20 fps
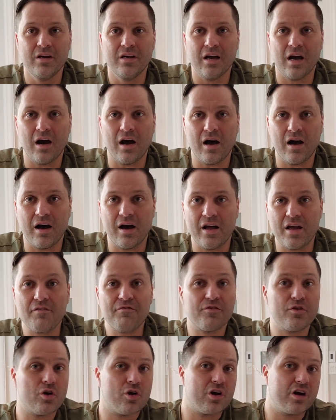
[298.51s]
If
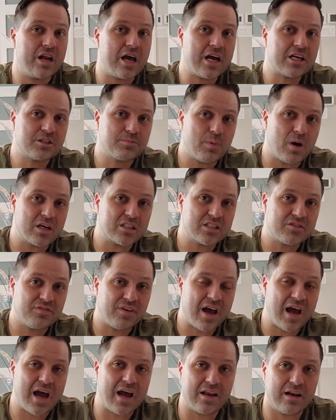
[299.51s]
you're an Xbox
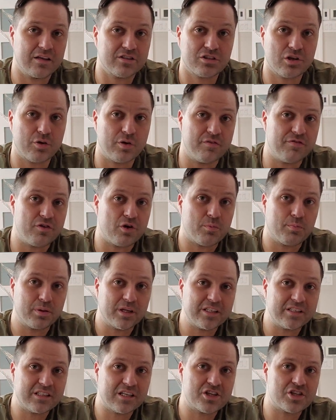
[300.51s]
fan, sorry, if you're a
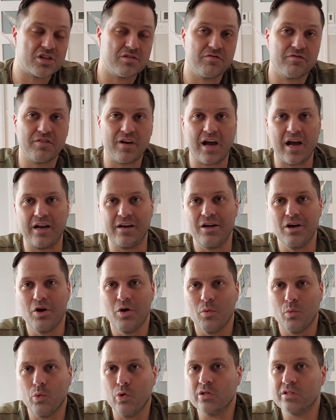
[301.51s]
PlayStation fan,
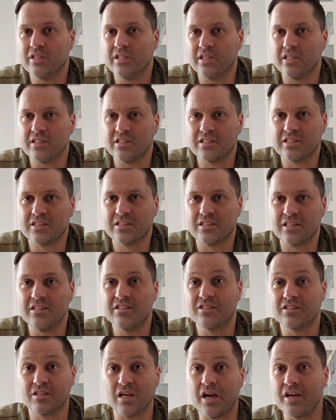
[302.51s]
will this
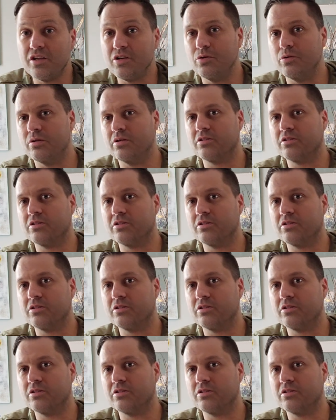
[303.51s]
incite you to